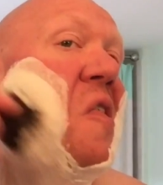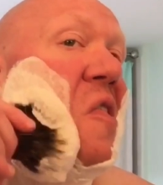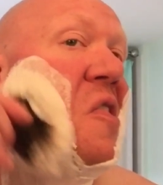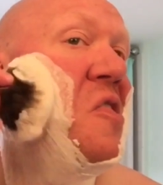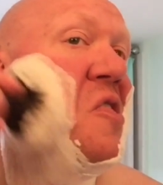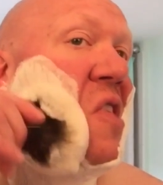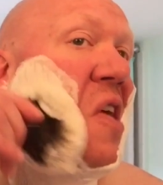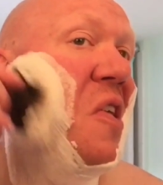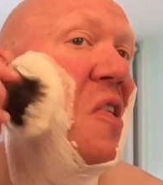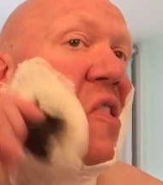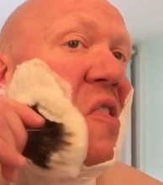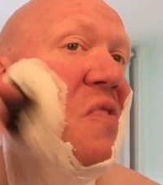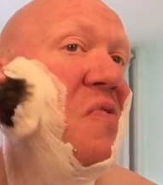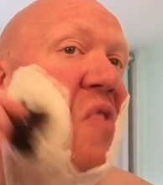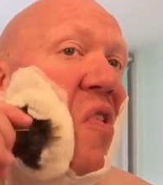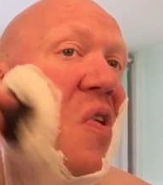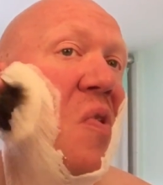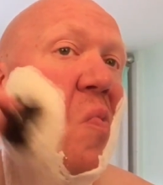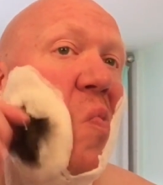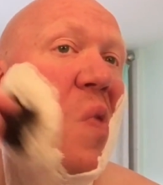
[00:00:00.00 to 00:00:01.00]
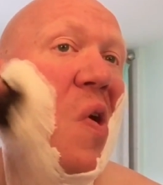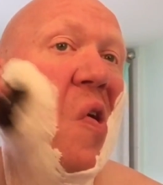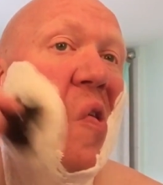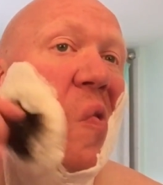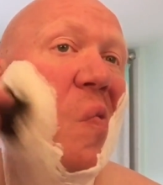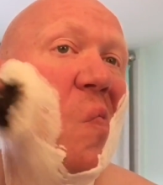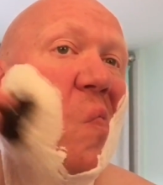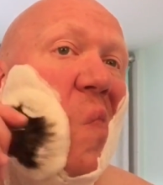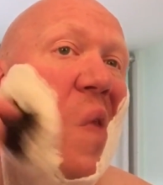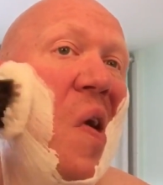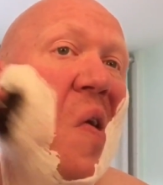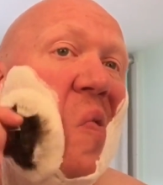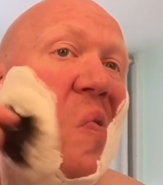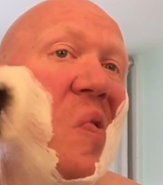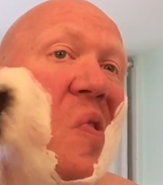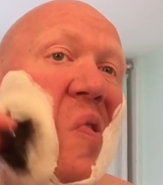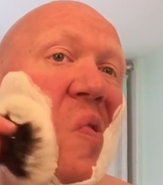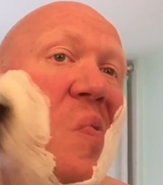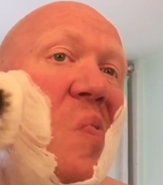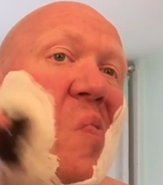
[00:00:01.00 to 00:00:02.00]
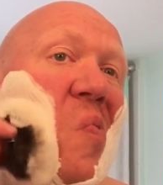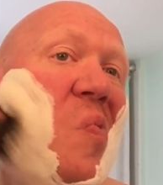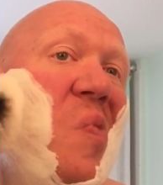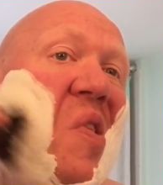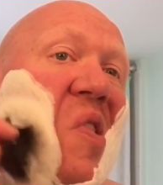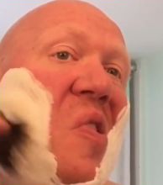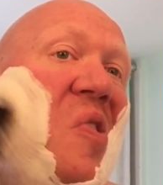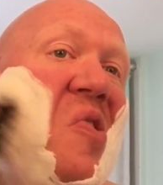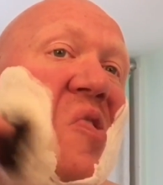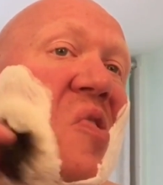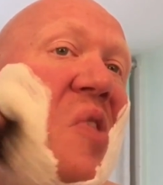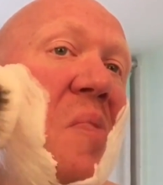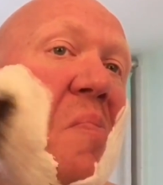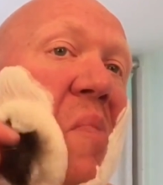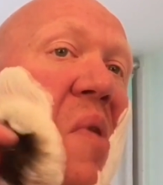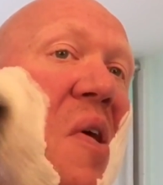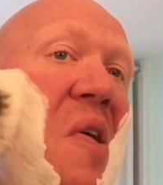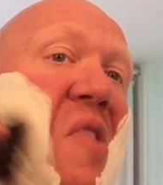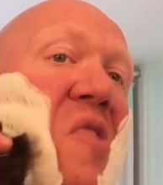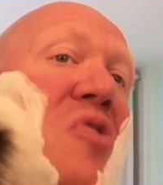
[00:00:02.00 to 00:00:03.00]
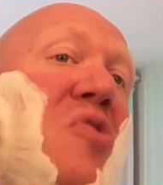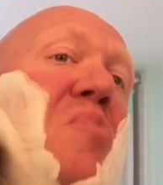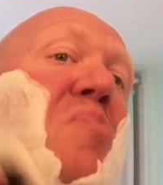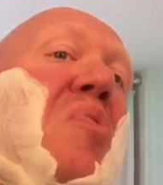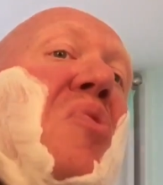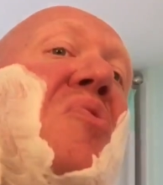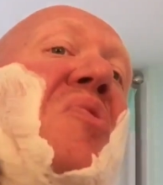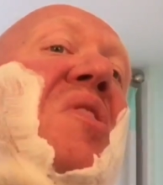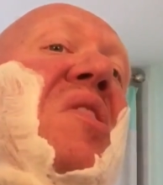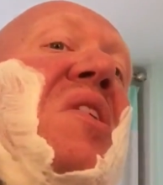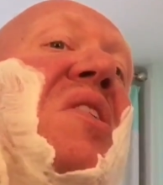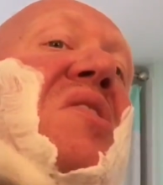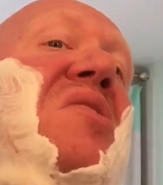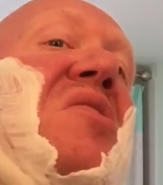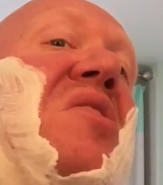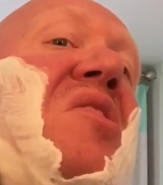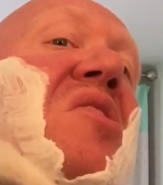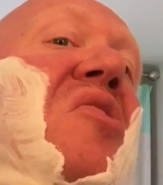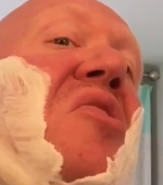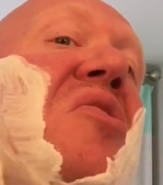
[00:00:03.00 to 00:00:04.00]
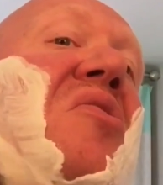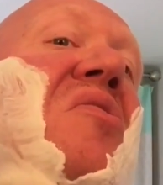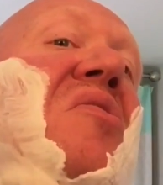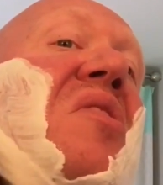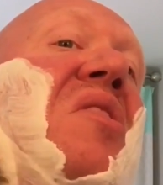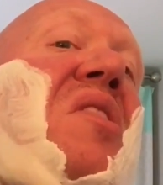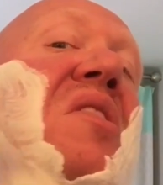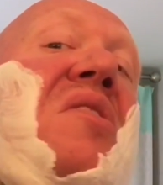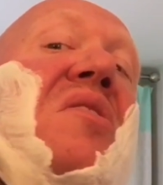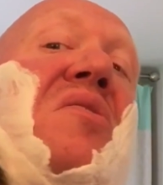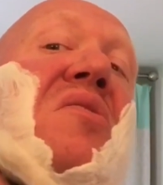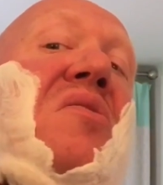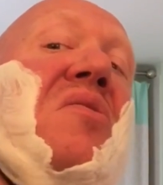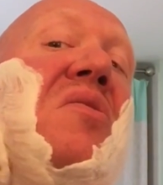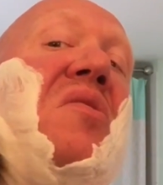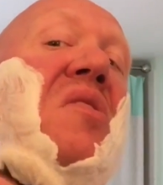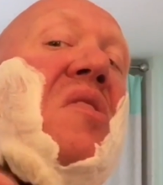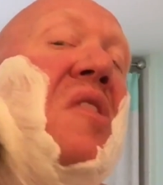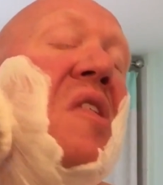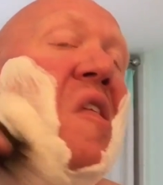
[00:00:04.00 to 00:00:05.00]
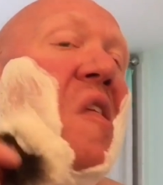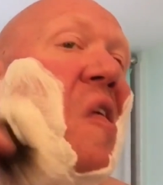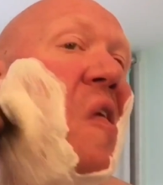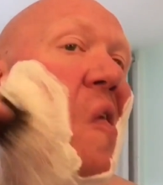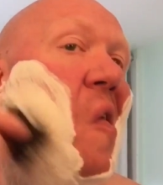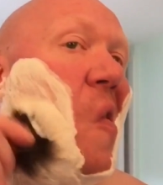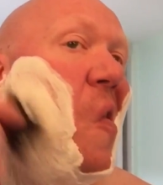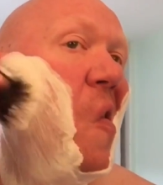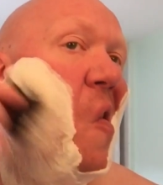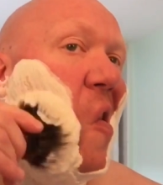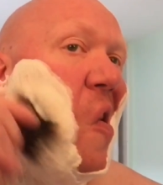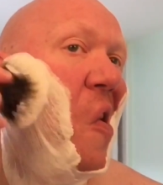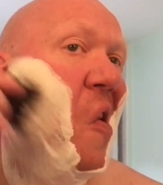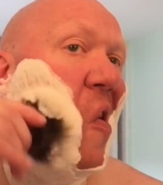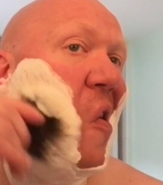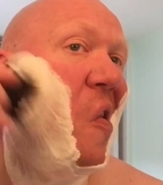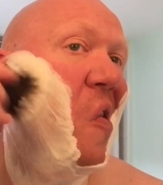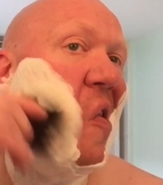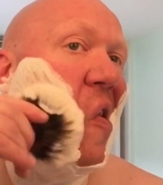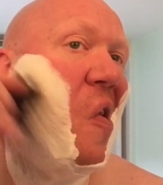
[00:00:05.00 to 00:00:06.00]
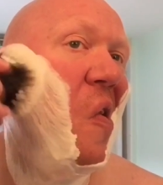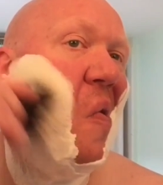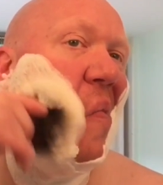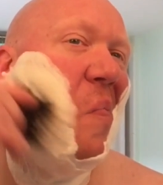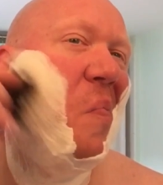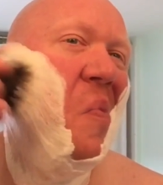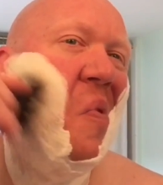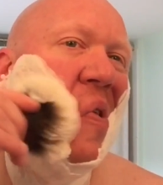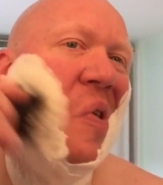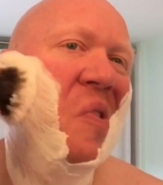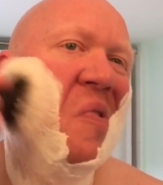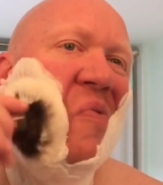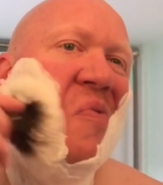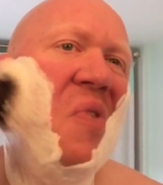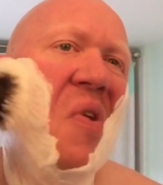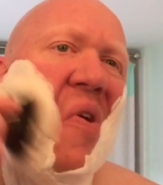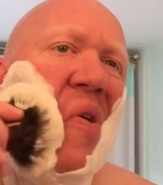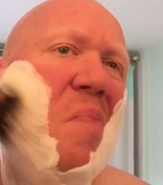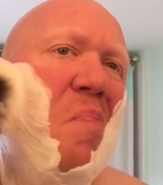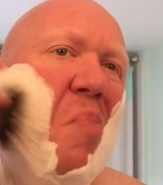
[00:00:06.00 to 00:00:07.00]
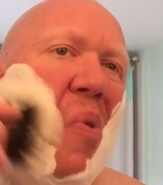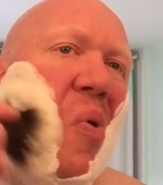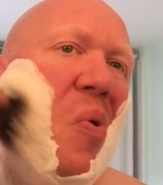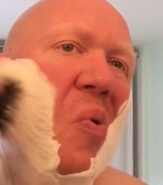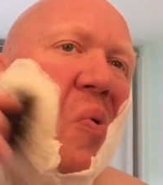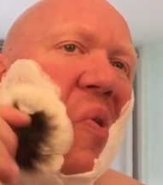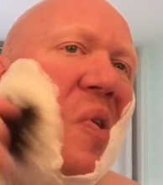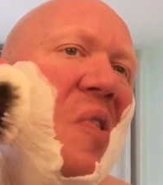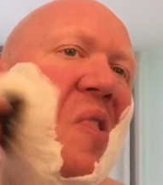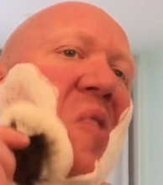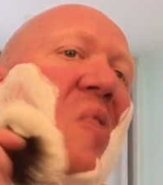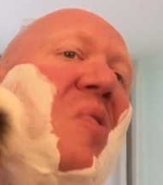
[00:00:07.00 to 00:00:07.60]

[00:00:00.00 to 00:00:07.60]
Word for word: the scent is very well rounded with some uh, smokiness and earthiness, and um, it's very bold and